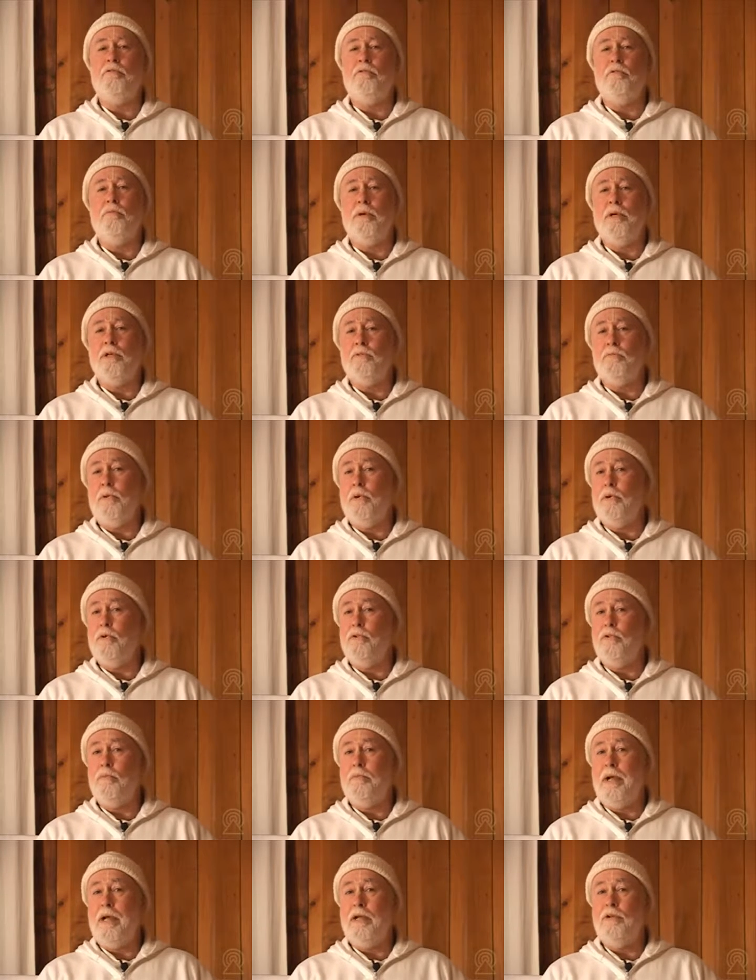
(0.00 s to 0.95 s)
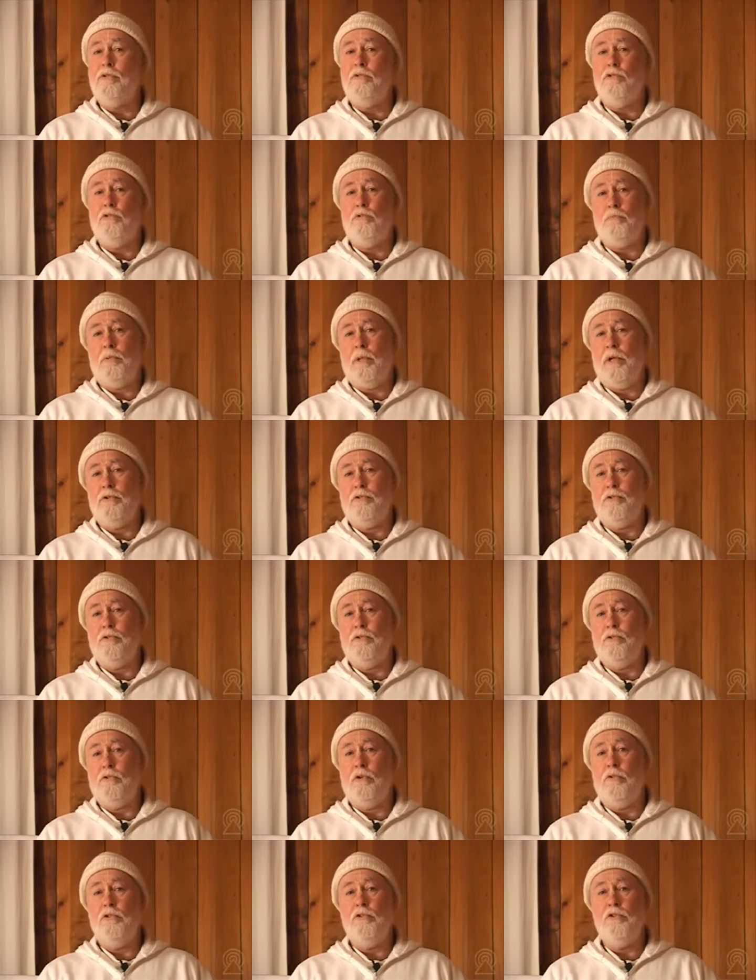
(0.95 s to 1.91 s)
for my spiritual master's pleasure
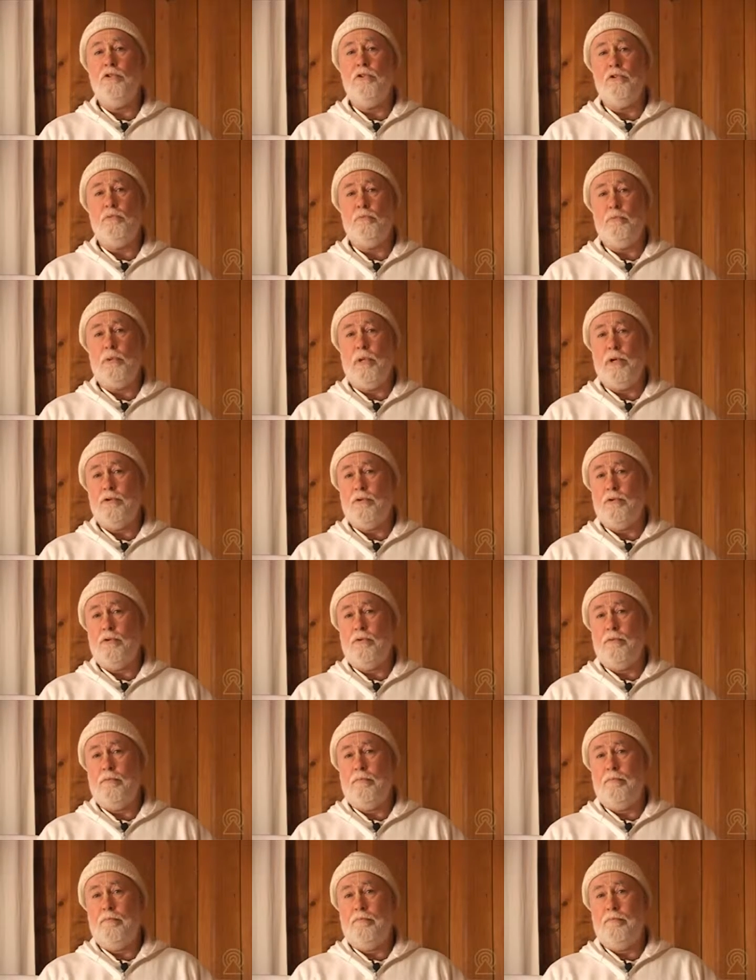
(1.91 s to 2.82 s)
or Krishna's pleasure.